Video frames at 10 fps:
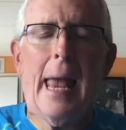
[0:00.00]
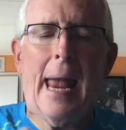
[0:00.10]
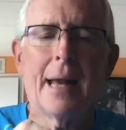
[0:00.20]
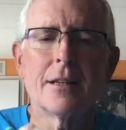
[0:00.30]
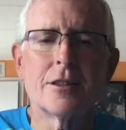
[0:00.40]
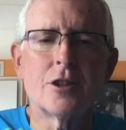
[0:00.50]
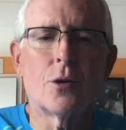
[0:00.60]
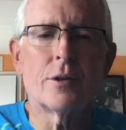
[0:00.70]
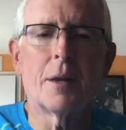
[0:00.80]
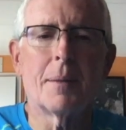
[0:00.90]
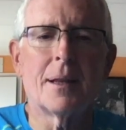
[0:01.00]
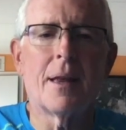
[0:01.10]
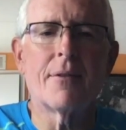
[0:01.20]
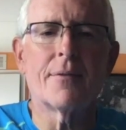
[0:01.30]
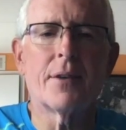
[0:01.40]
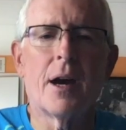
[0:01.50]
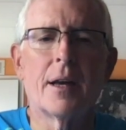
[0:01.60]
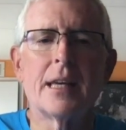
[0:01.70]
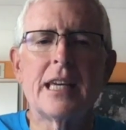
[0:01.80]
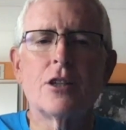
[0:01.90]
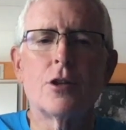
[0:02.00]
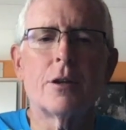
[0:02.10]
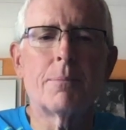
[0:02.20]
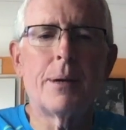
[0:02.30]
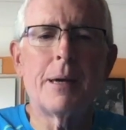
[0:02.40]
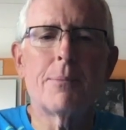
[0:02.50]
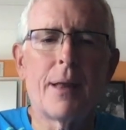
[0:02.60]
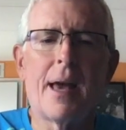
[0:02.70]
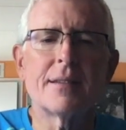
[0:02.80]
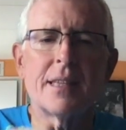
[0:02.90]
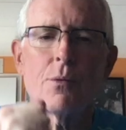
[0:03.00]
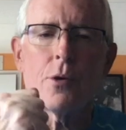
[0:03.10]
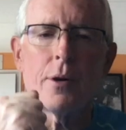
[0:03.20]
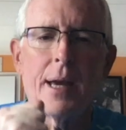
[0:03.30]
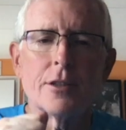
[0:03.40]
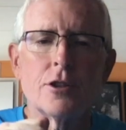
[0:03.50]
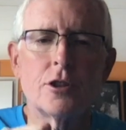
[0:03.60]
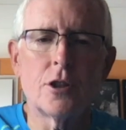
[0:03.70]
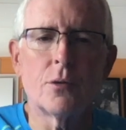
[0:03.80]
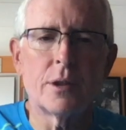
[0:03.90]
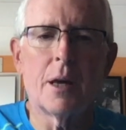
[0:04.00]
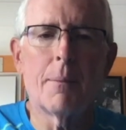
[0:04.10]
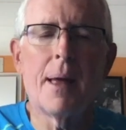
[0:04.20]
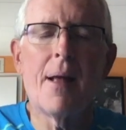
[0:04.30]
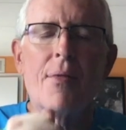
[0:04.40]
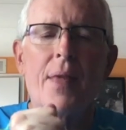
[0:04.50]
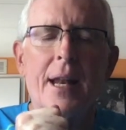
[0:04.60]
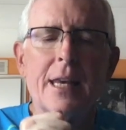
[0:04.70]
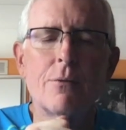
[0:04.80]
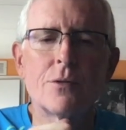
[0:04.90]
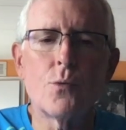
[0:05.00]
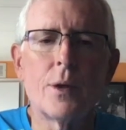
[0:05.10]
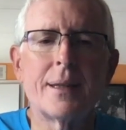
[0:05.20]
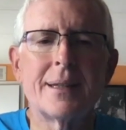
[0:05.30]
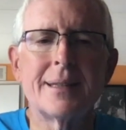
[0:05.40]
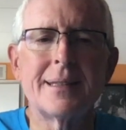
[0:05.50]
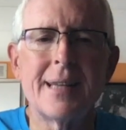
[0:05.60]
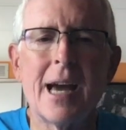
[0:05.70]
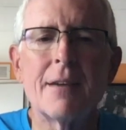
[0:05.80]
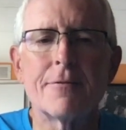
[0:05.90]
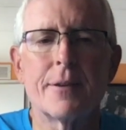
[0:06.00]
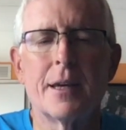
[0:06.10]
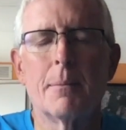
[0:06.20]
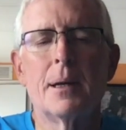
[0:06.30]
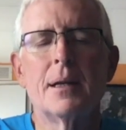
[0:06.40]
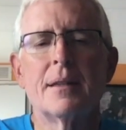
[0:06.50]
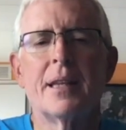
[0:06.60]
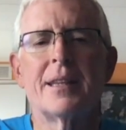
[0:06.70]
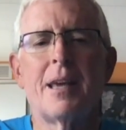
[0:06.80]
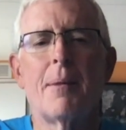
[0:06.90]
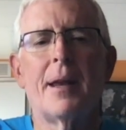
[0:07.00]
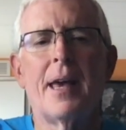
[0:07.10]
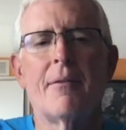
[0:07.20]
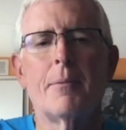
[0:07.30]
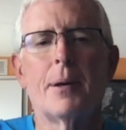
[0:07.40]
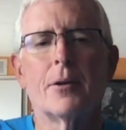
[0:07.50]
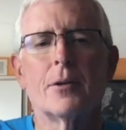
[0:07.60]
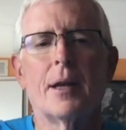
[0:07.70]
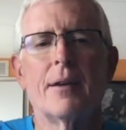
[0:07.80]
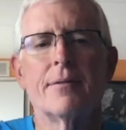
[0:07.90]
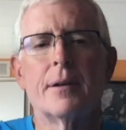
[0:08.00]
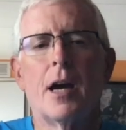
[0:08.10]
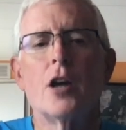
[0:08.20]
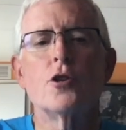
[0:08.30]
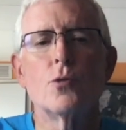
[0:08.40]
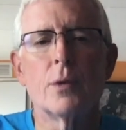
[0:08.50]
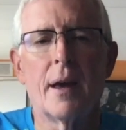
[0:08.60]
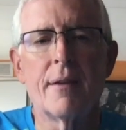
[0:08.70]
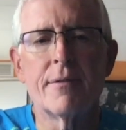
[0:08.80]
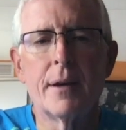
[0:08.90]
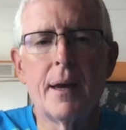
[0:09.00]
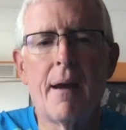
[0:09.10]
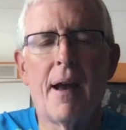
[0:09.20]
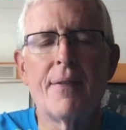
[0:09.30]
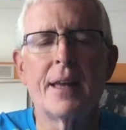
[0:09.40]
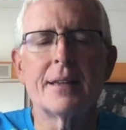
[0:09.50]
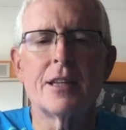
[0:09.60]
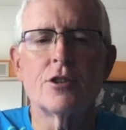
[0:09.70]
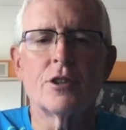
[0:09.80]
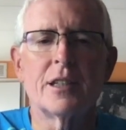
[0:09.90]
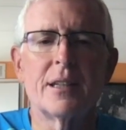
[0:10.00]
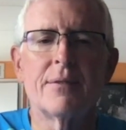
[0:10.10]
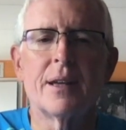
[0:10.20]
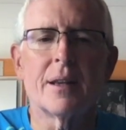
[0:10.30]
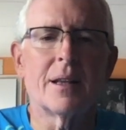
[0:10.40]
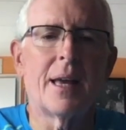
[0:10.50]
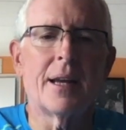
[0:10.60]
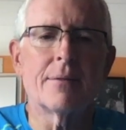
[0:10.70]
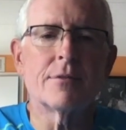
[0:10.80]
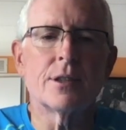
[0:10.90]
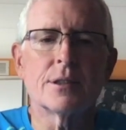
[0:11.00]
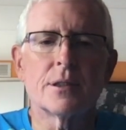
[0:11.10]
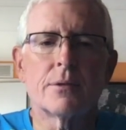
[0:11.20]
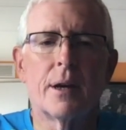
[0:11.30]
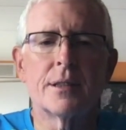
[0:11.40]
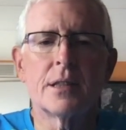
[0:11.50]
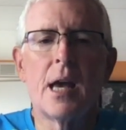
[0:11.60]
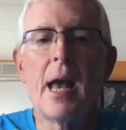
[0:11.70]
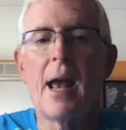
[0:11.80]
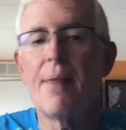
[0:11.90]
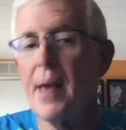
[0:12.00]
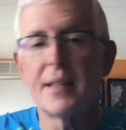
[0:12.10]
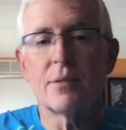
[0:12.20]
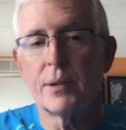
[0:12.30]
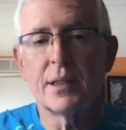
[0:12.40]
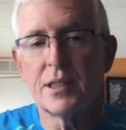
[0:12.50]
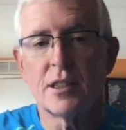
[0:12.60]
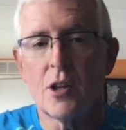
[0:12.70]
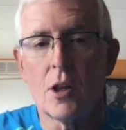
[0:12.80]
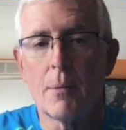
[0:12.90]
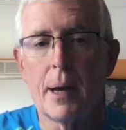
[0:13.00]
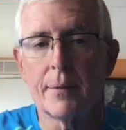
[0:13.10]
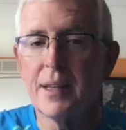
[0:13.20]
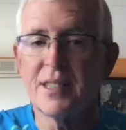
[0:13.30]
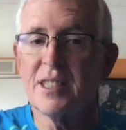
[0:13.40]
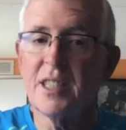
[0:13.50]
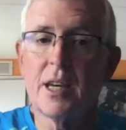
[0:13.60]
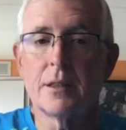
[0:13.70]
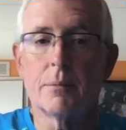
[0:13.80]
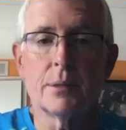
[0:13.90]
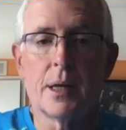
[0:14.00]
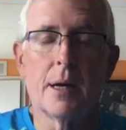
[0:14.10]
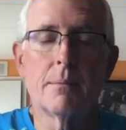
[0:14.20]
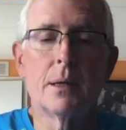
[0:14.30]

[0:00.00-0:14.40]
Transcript: and showed them the love of God. He took people as they were and showed them that he was willing to die for them, that they might have a better life, a new life, and that they should live in the light of Jesus Christ. And that's what this is all about. This is kingdom time.